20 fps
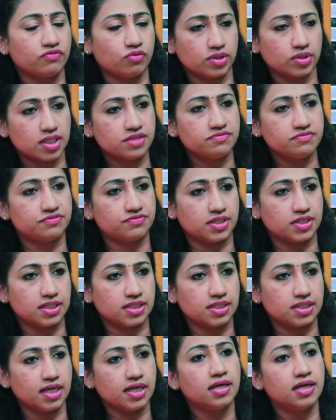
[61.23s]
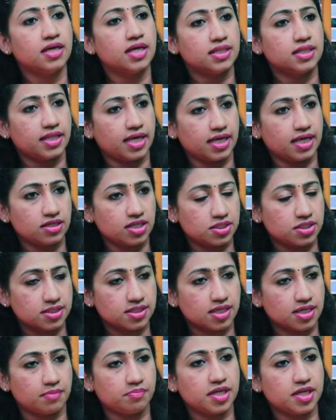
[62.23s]
14, 15 day, the egg reaches
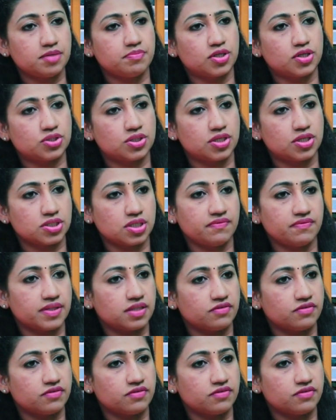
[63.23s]
complete maturation where